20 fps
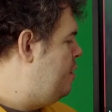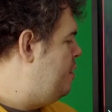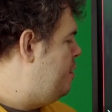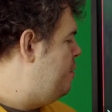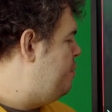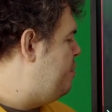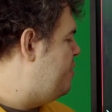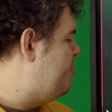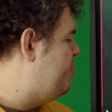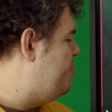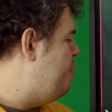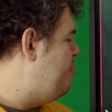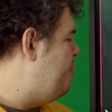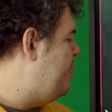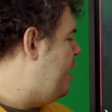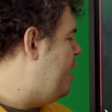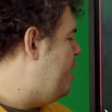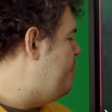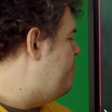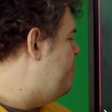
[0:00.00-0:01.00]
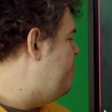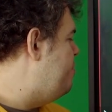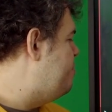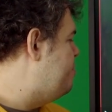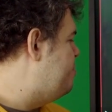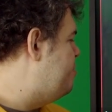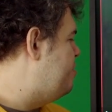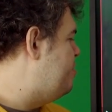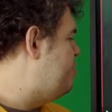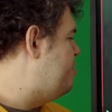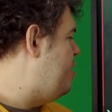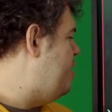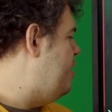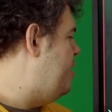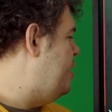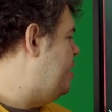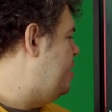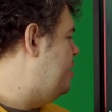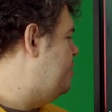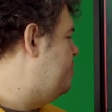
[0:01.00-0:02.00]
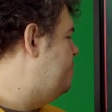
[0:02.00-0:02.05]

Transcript: by zooming out, move them to the side,